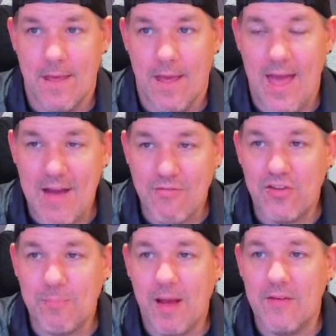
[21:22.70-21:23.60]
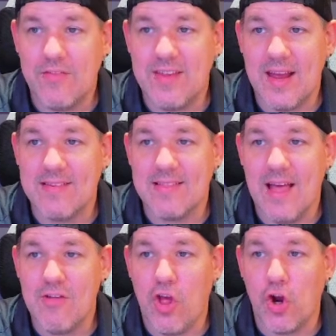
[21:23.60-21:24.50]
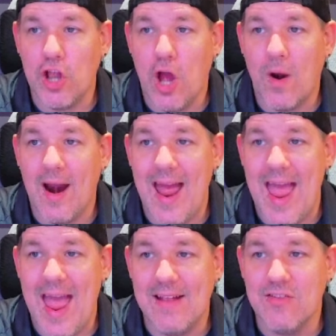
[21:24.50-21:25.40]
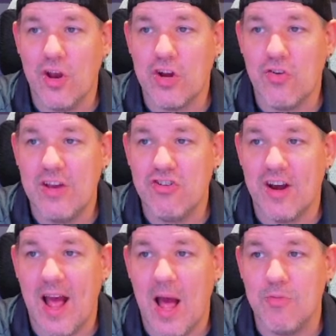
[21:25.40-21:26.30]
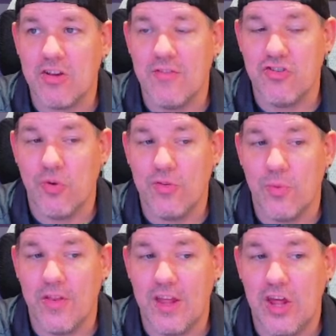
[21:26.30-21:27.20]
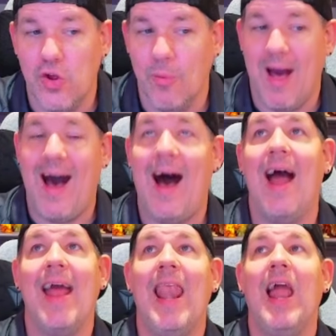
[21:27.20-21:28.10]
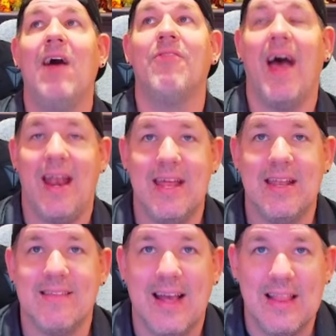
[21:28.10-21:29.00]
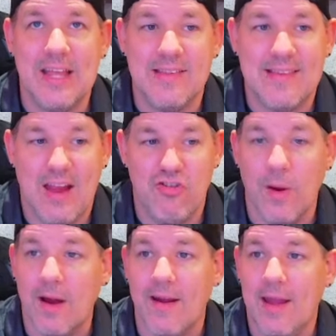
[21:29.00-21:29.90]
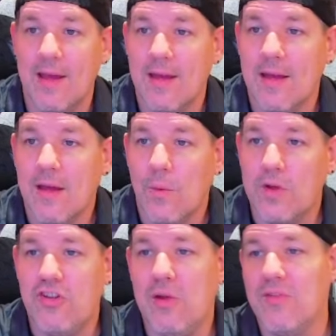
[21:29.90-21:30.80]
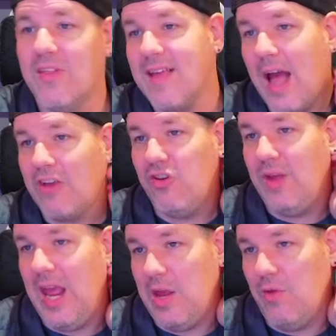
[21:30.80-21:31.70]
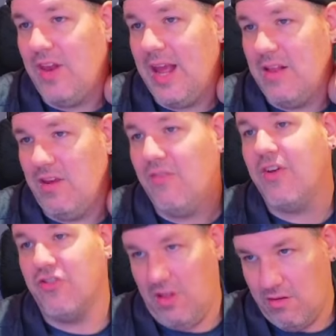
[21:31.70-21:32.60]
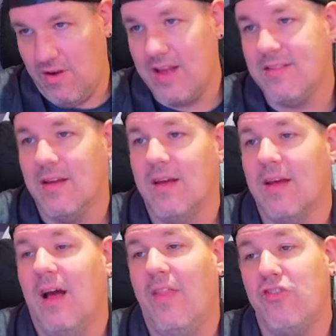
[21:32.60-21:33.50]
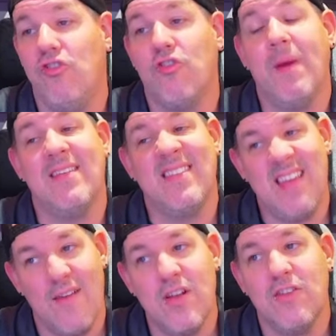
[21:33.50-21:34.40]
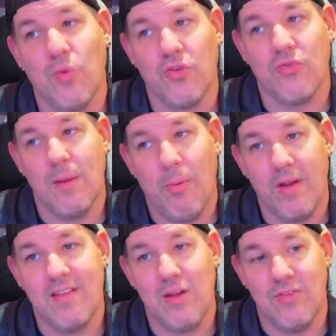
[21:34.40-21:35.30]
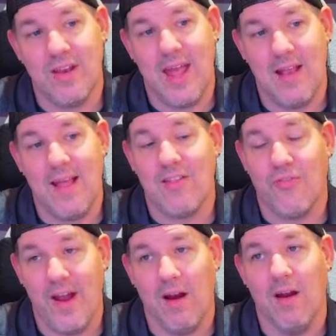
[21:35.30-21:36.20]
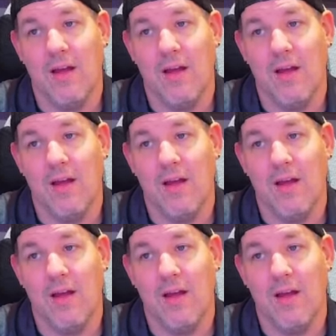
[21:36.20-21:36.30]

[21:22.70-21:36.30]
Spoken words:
Every spell of 6th level or lower ends on a creature and object of your choice within the cube. I love that. It is like a little sanctuary. Once you use this action, you can't use it again until you finish a long rest, unless you spend 7 sorcery points to use it again. That's fair.